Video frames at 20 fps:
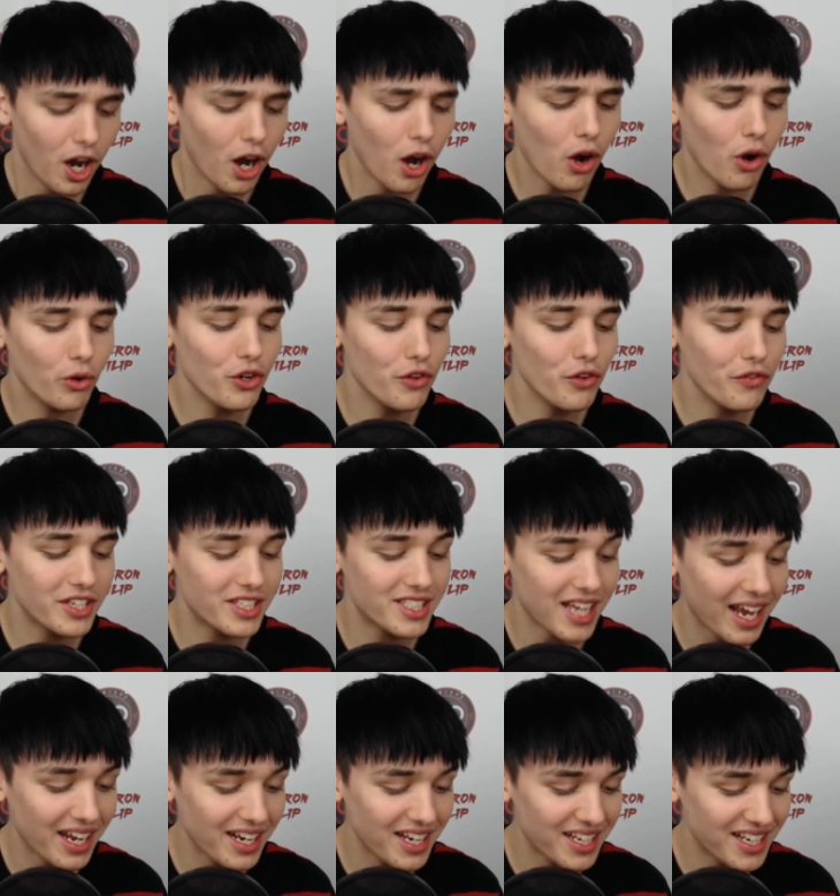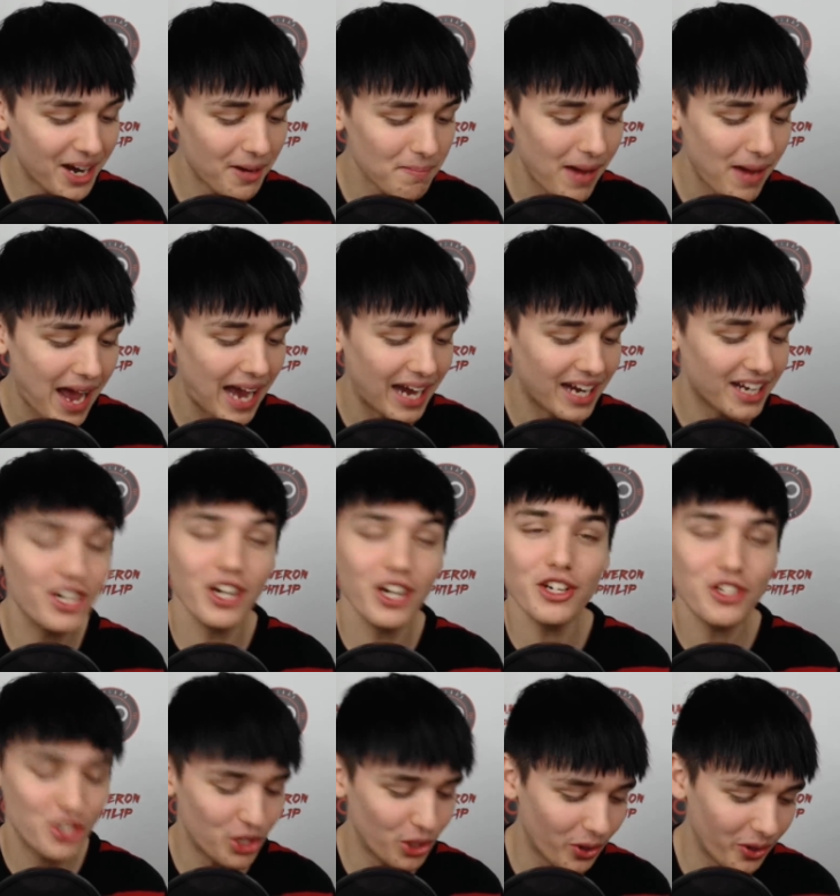Oh, you've decided to come back.
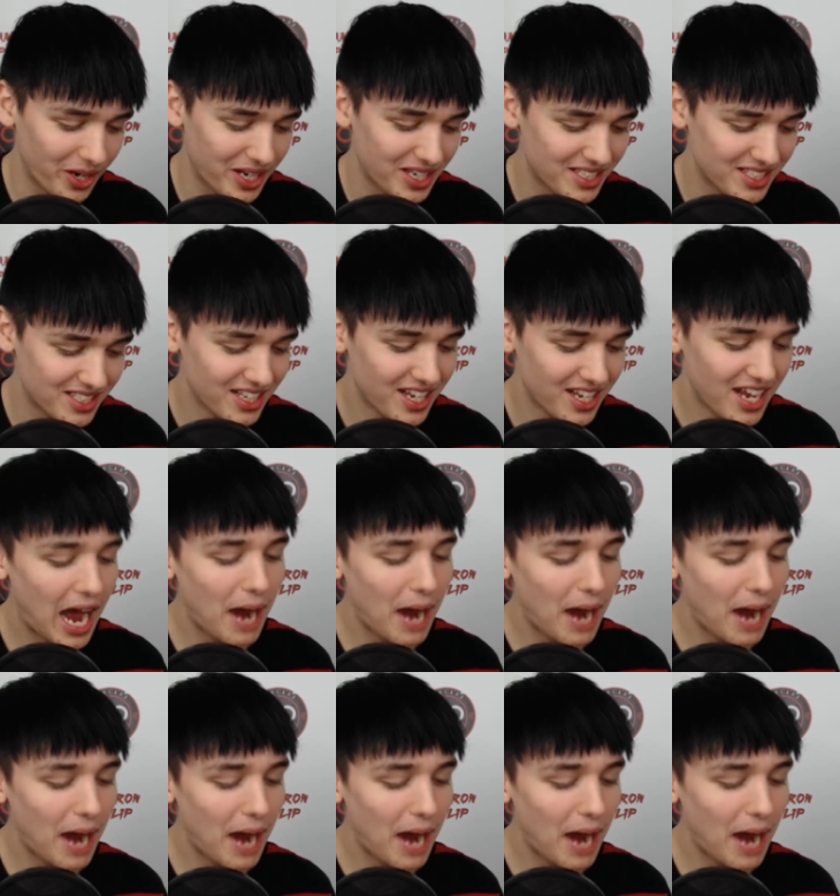Good choice.